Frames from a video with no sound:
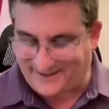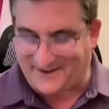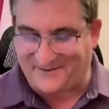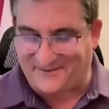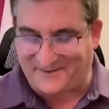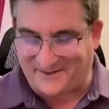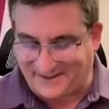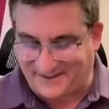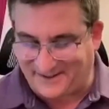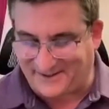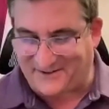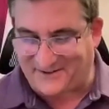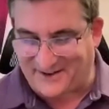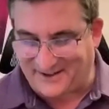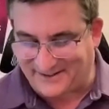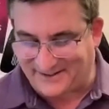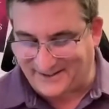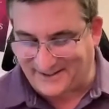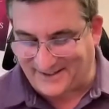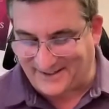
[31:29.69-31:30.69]
Definitely
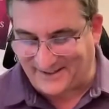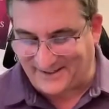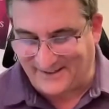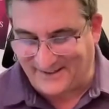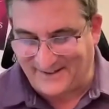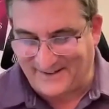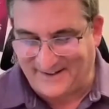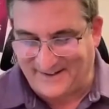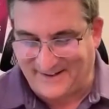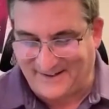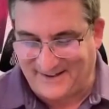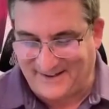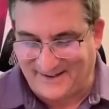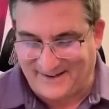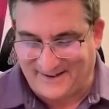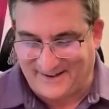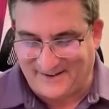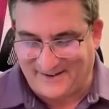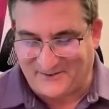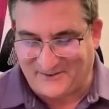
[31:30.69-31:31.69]
cross again.
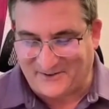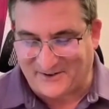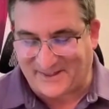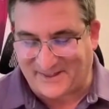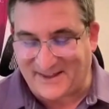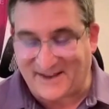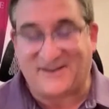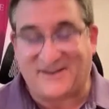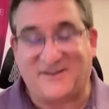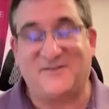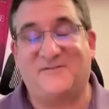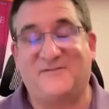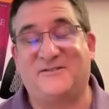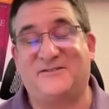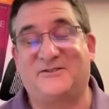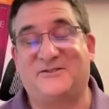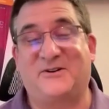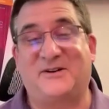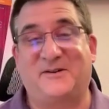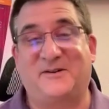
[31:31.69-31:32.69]
Well, thank you for
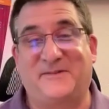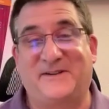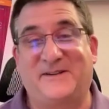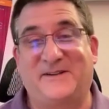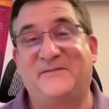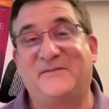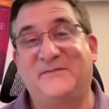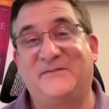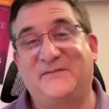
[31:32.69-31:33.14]
joining me.